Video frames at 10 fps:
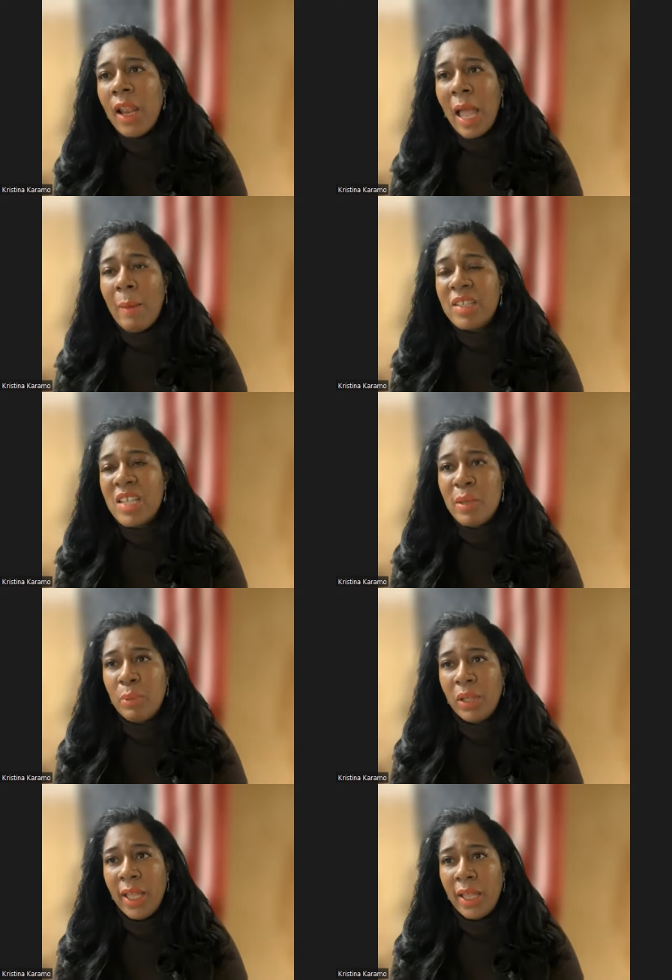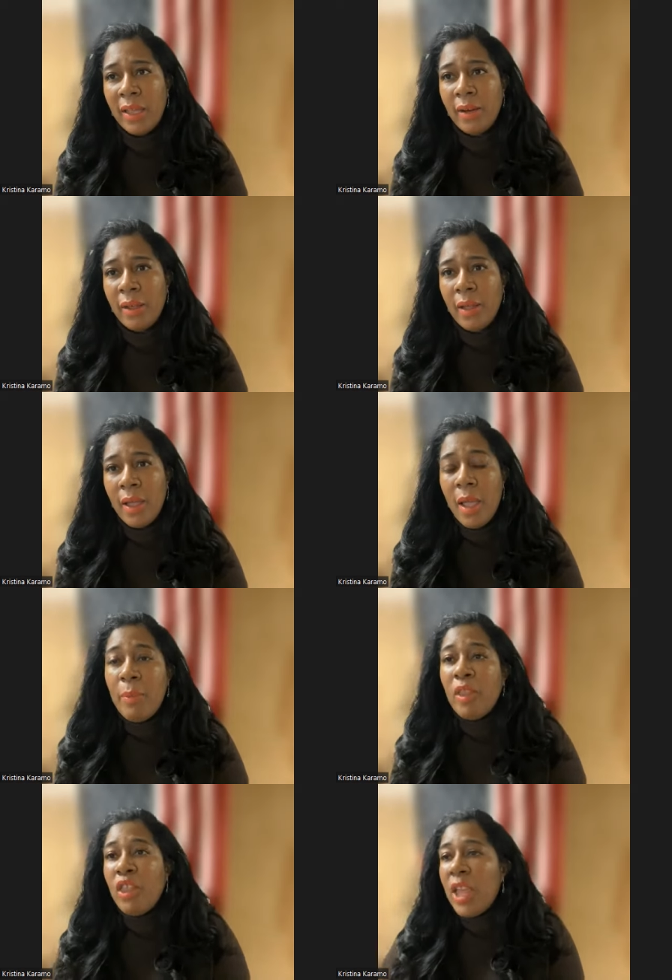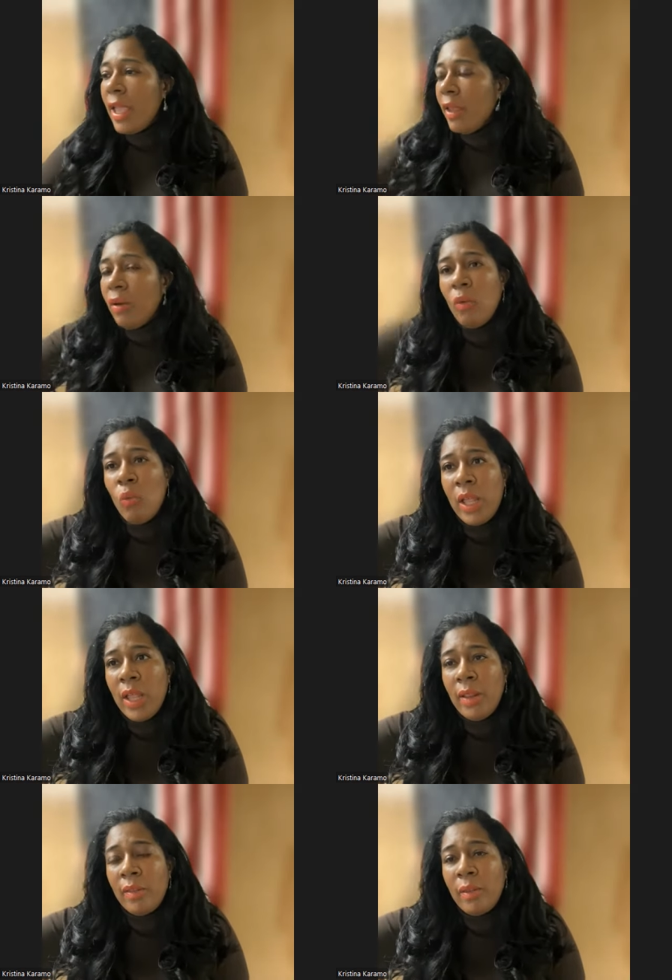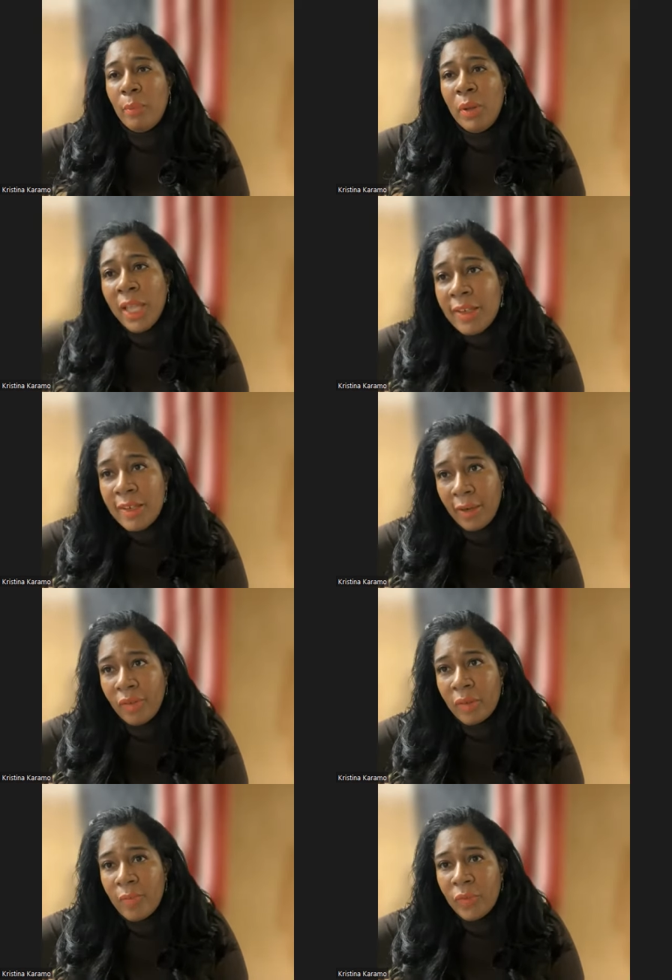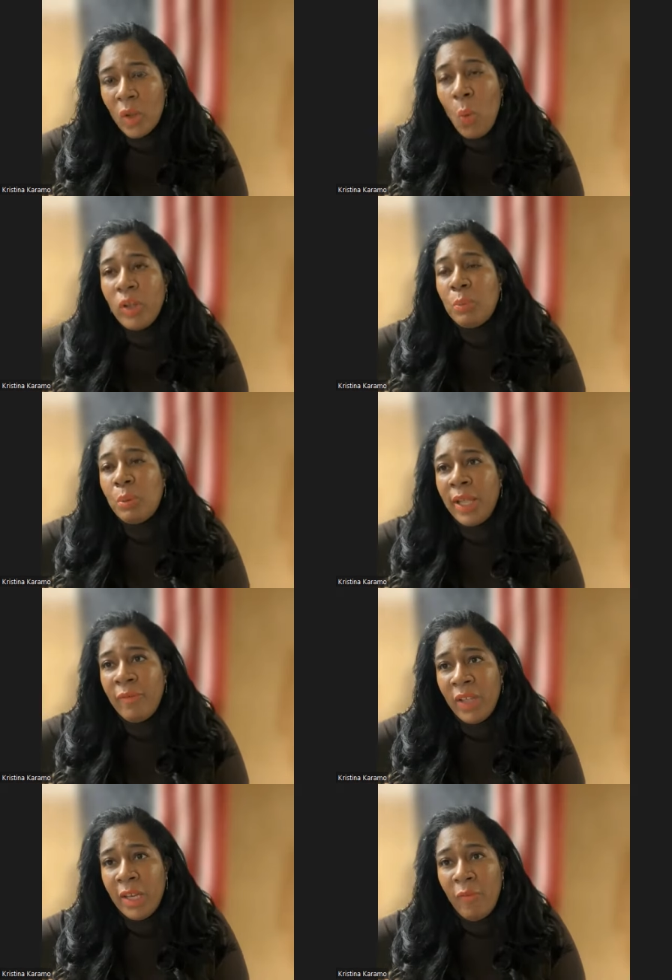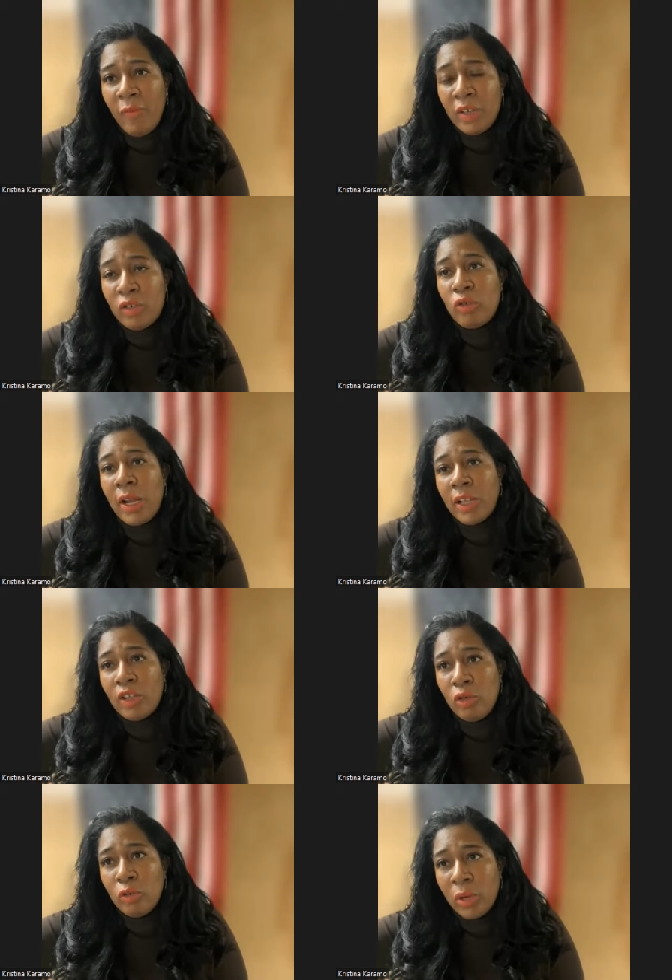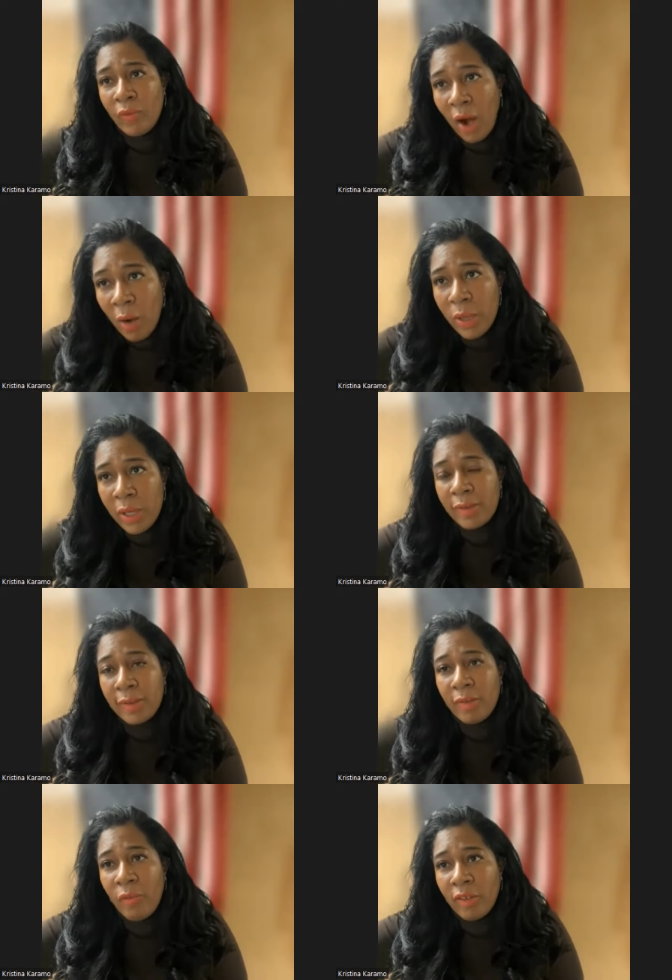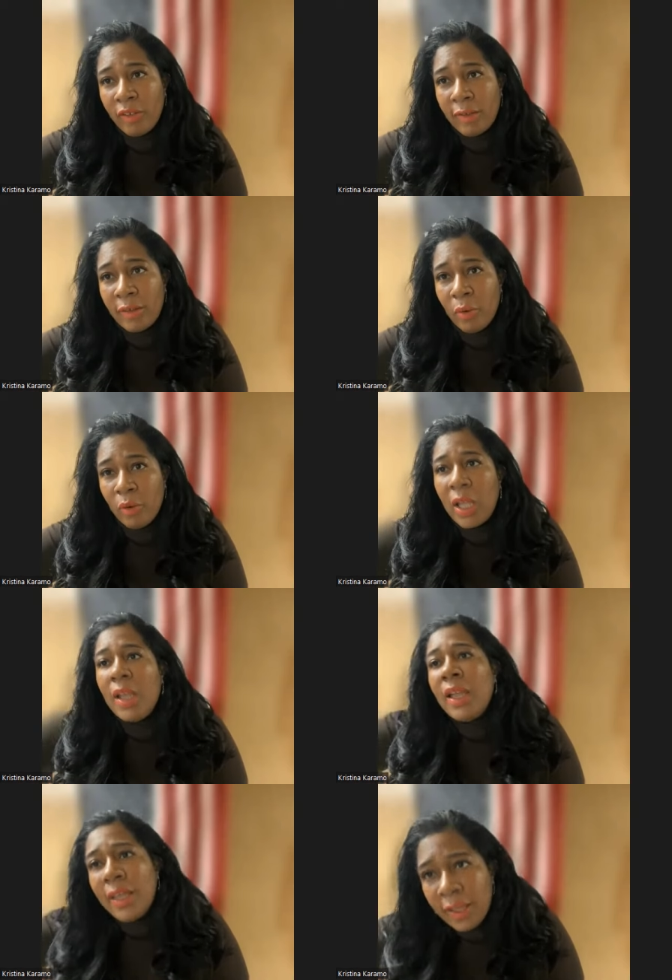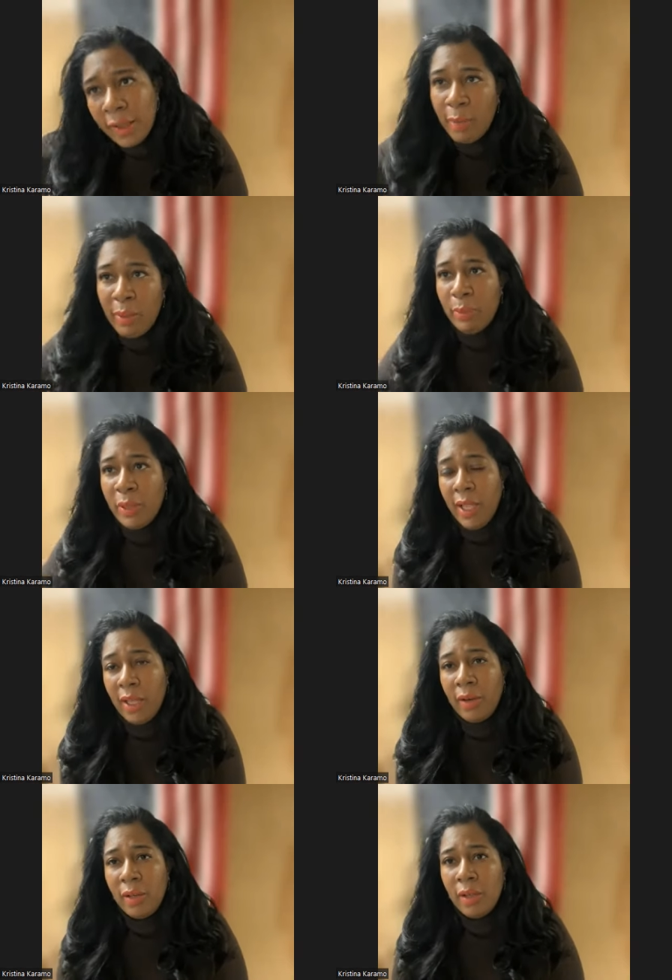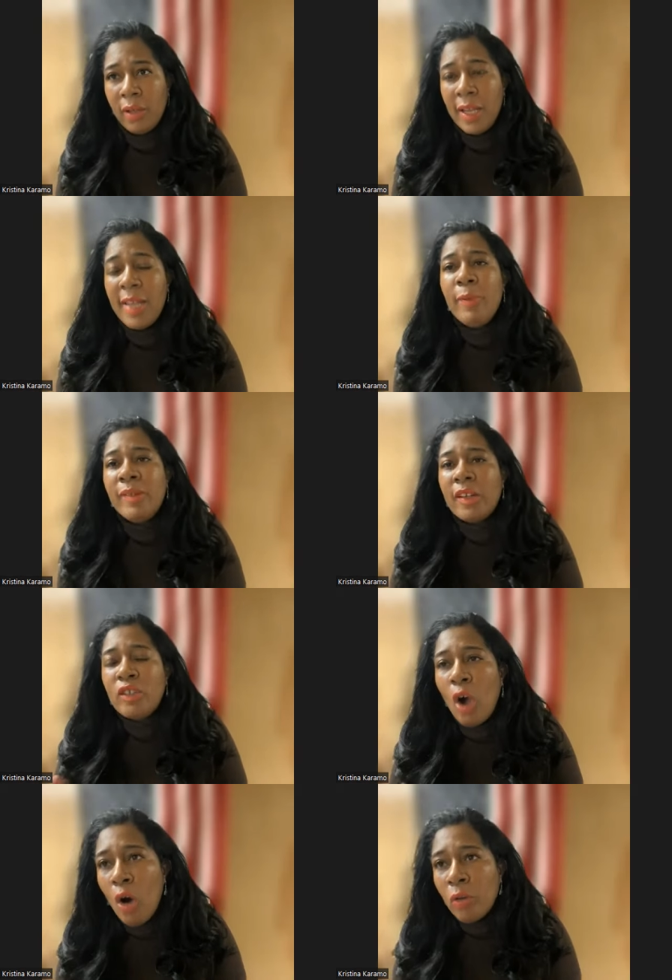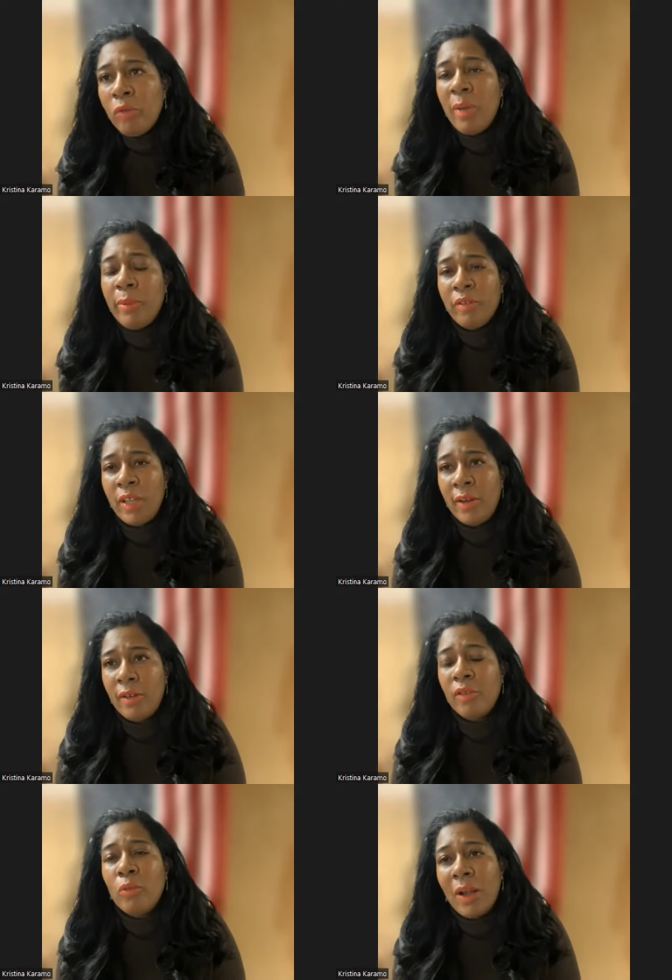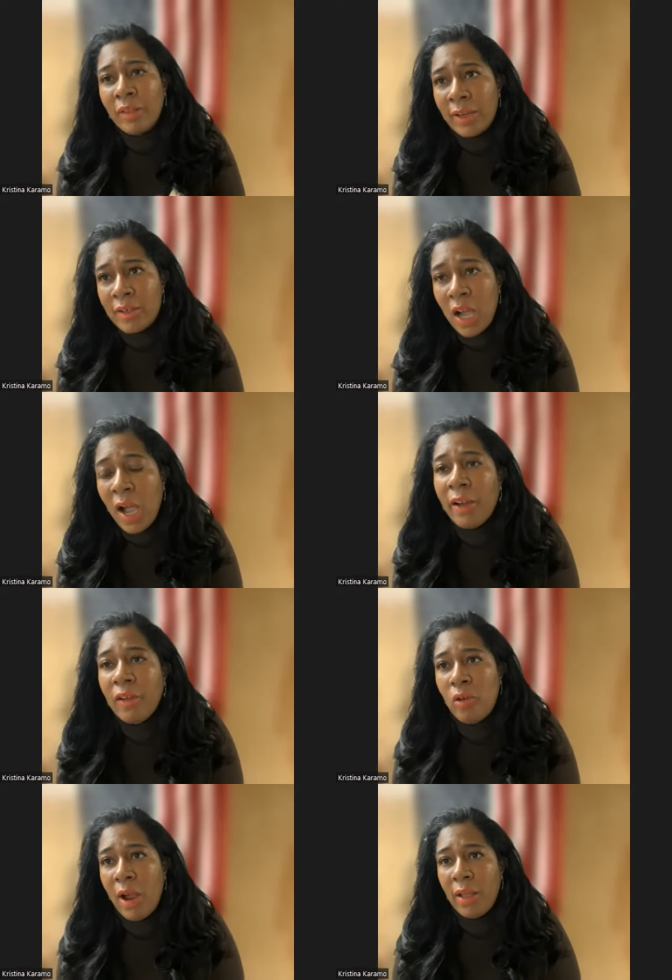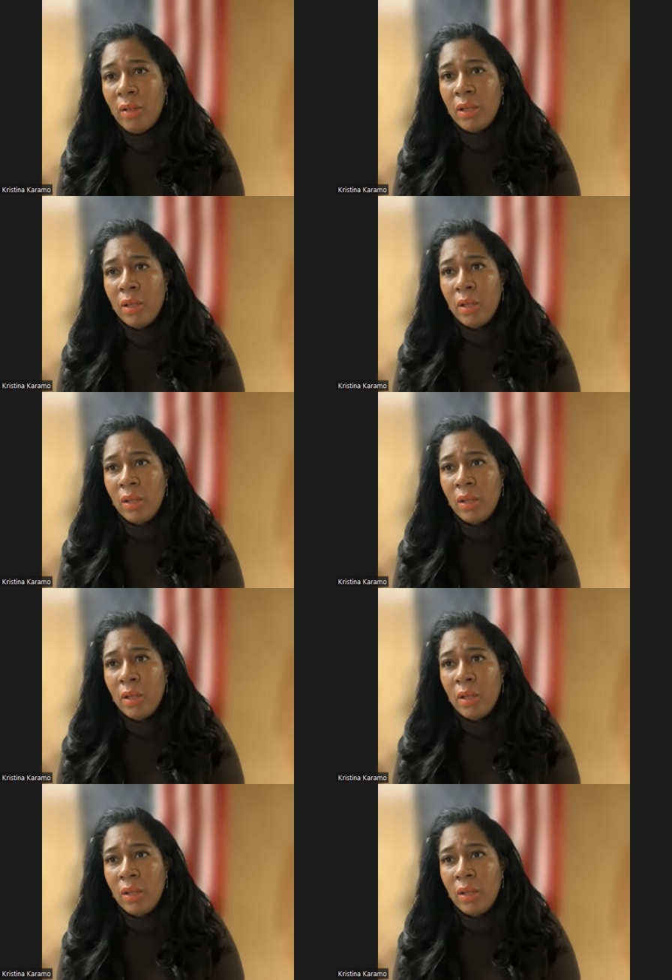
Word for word: allow it to be played. But then when the plaintiffs want to play video footage to try to accuse one of our witnesses of false testimony, he let it be played. It was a total double standard throughout that entire trial.